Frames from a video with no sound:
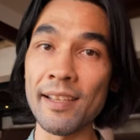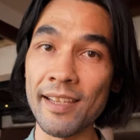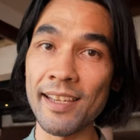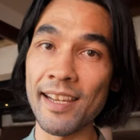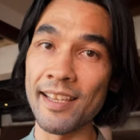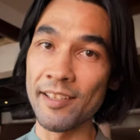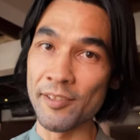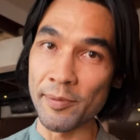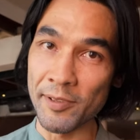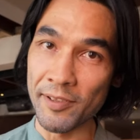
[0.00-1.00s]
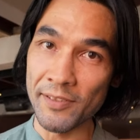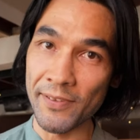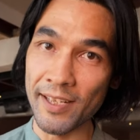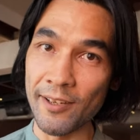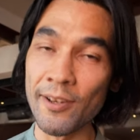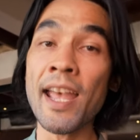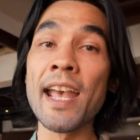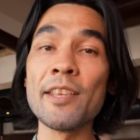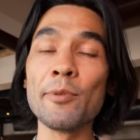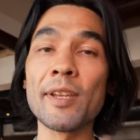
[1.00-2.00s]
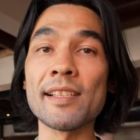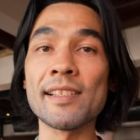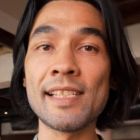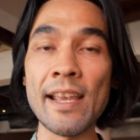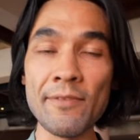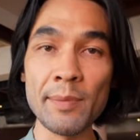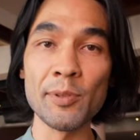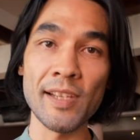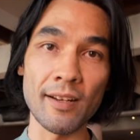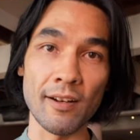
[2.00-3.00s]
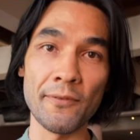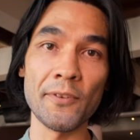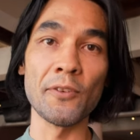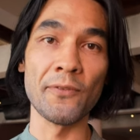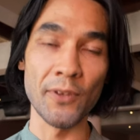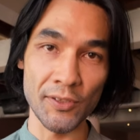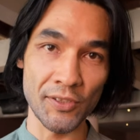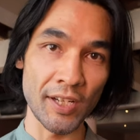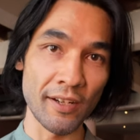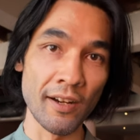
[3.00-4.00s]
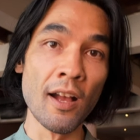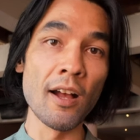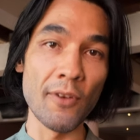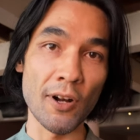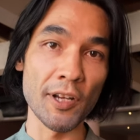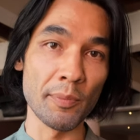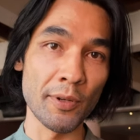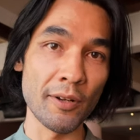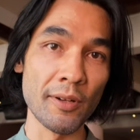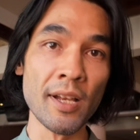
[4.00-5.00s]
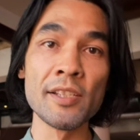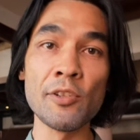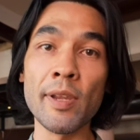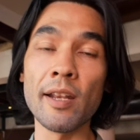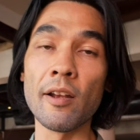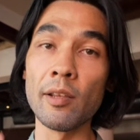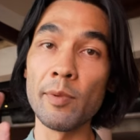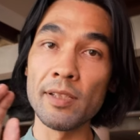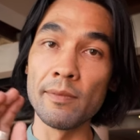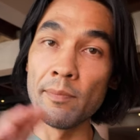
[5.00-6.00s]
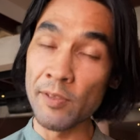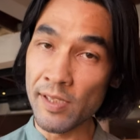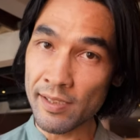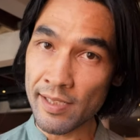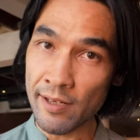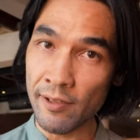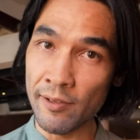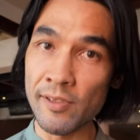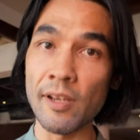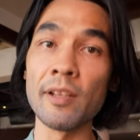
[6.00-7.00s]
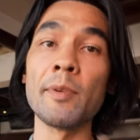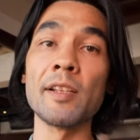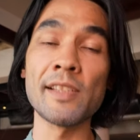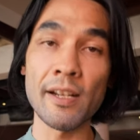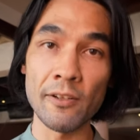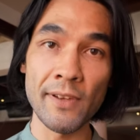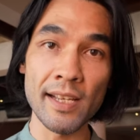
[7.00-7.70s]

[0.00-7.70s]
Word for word: my link in the description of this video, and you will get seventy percent off your first year of Audio Pro. So you get unlimited music downloads, unlimited sound